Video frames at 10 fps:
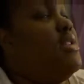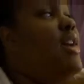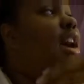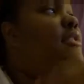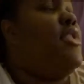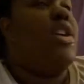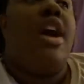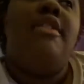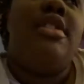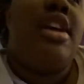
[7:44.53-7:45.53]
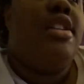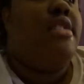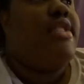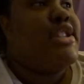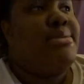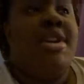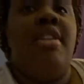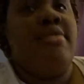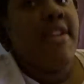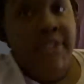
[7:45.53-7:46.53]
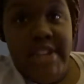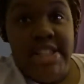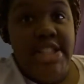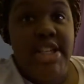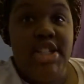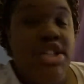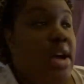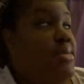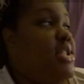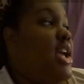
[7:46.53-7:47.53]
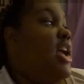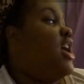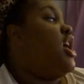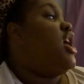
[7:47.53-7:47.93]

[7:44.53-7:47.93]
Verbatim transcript: You have your cover letter, your resume, your references, you know what I'm saying?